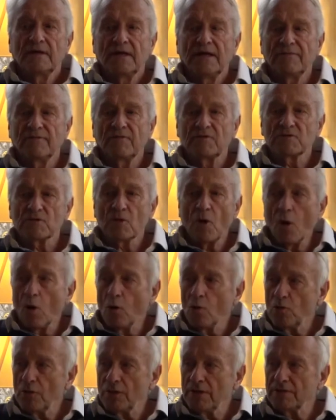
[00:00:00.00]
It was
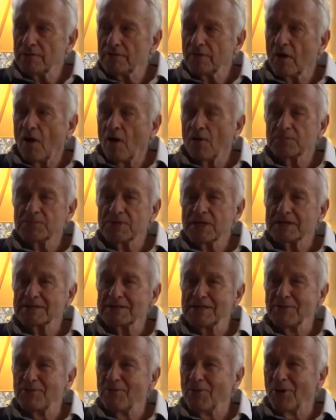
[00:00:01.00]
only the
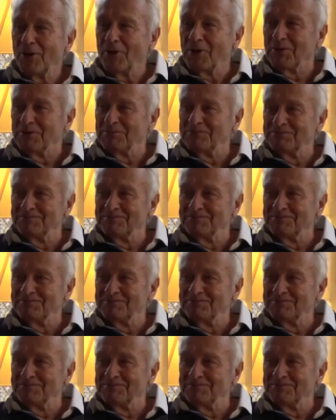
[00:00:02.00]
objective world.